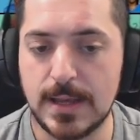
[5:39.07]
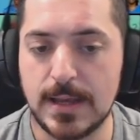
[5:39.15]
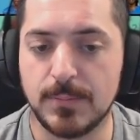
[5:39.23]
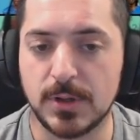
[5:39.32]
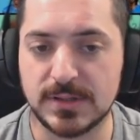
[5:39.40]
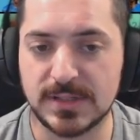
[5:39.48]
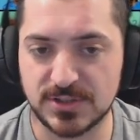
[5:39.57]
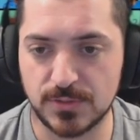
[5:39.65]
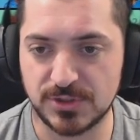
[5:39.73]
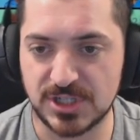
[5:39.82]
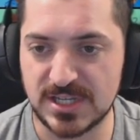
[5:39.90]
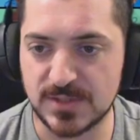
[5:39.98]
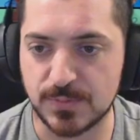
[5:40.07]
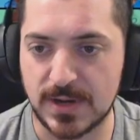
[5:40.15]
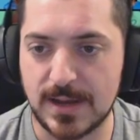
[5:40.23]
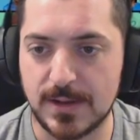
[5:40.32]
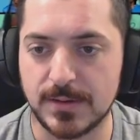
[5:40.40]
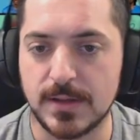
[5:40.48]
But let's go Chase
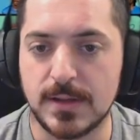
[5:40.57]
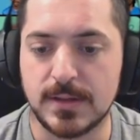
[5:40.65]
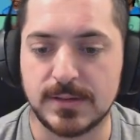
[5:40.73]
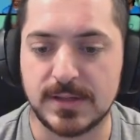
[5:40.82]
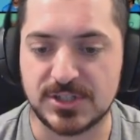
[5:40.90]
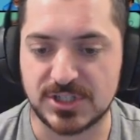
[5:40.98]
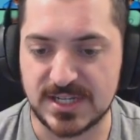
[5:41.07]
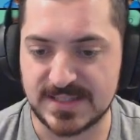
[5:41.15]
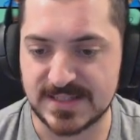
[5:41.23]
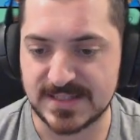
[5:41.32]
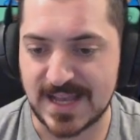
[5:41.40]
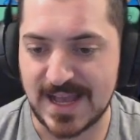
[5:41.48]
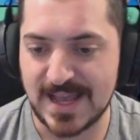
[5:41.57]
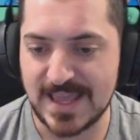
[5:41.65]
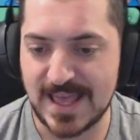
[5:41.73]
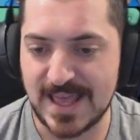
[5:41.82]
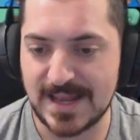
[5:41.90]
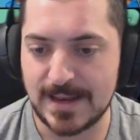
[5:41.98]
Brown. Let's chase this
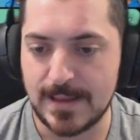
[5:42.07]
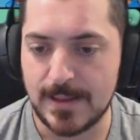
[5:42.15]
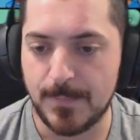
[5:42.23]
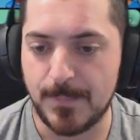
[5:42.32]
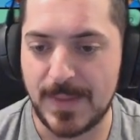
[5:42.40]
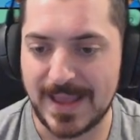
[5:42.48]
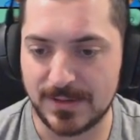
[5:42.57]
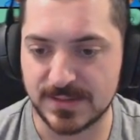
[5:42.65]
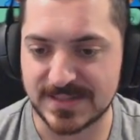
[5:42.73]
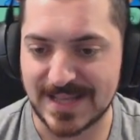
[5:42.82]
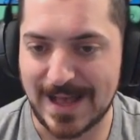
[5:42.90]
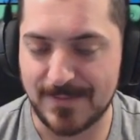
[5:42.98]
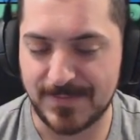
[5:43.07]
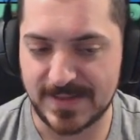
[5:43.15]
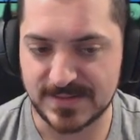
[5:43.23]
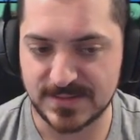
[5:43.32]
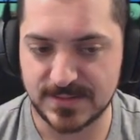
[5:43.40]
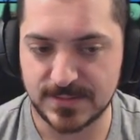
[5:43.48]
high-end Bengals
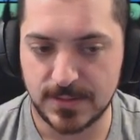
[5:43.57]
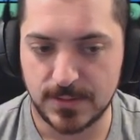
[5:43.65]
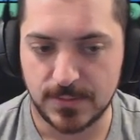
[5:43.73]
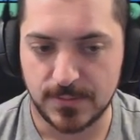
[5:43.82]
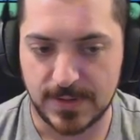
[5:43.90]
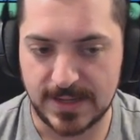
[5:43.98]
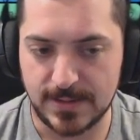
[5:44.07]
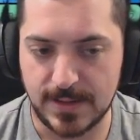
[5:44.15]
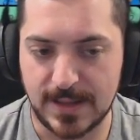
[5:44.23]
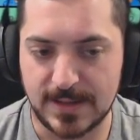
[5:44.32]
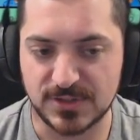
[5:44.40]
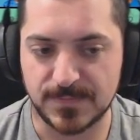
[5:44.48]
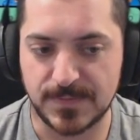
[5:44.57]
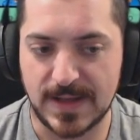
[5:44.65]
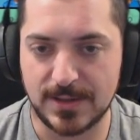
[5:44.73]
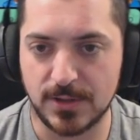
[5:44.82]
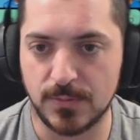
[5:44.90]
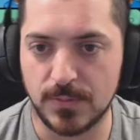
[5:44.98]
offense, right? And just
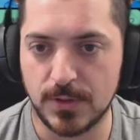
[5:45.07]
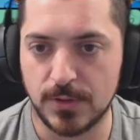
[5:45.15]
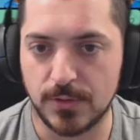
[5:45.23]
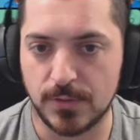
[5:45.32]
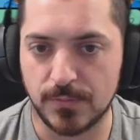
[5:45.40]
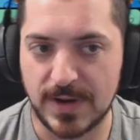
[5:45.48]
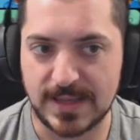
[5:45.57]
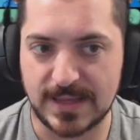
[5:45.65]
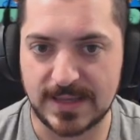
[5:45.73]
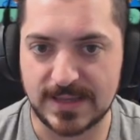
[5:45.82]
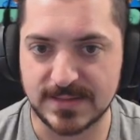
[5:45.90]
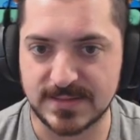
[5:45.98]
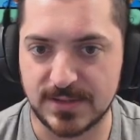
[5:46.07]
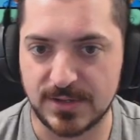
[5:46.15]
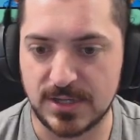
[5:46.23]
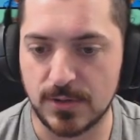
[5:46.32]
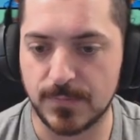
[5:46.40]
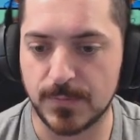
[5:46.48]
follow the rankings. They're
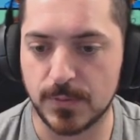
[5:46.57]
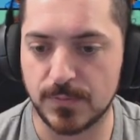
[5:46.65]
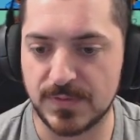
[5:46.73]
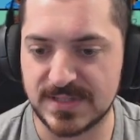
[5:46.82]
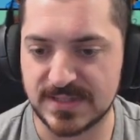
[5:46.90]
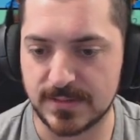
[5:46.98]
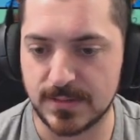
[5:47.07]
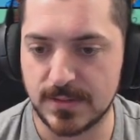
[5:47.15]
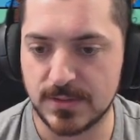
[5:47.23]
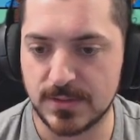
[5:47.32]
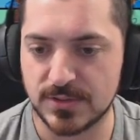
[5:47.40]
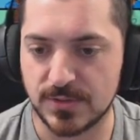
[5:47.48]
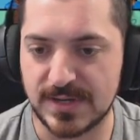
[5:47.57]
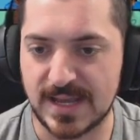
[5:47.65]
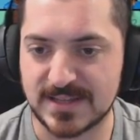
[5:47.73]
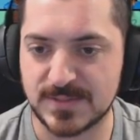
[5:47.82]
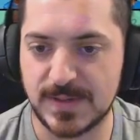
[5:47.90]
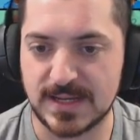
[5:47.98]
here for a reason. So
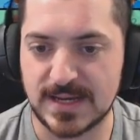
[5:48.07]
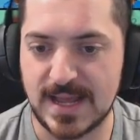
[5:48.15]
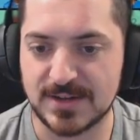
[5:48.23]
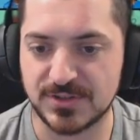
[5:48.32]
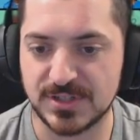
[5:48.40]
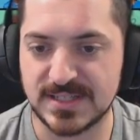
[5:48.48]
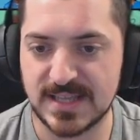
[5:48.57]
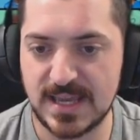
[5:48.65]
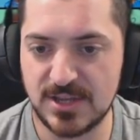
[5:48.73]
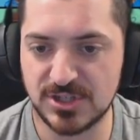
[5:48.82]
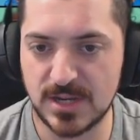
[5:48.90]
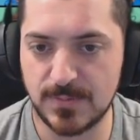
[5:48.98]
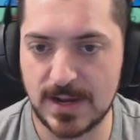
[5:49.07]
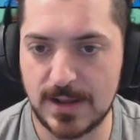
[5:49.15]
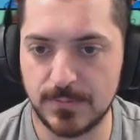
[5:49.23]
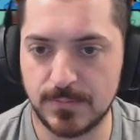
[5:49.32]
next pick naturally is AJ Brown.